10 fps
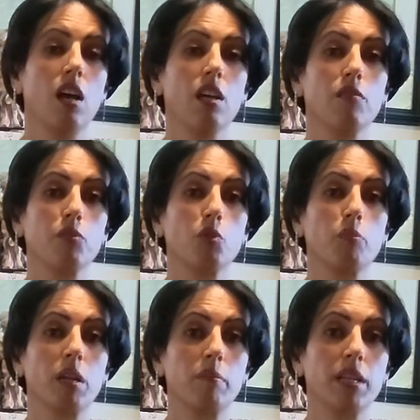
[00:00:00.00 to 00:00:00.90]
If your
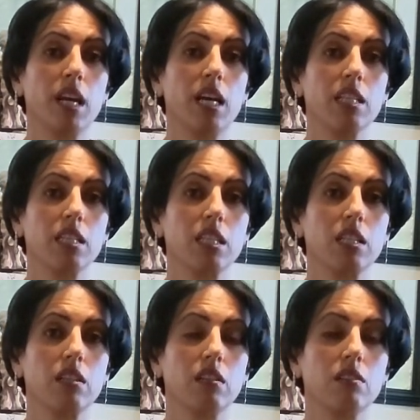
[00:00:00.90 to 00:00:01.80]
baby has
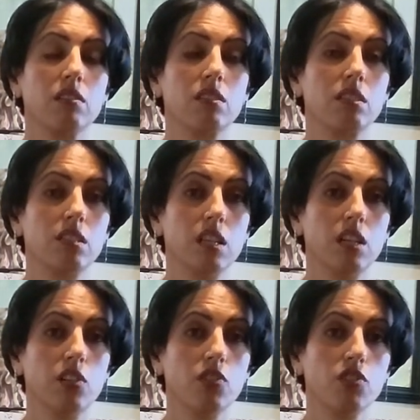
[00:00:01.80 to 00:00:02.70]
a
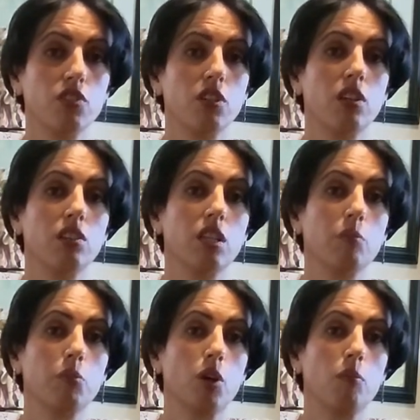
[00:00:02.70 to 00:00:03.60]
CDH, they
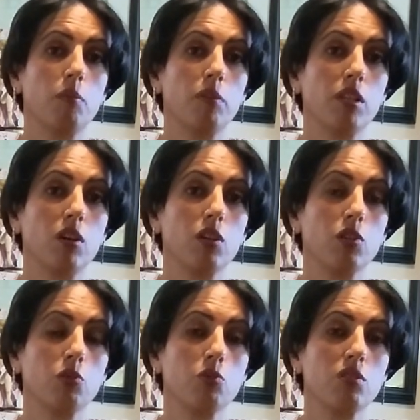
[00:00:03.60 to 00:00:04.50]
probably like to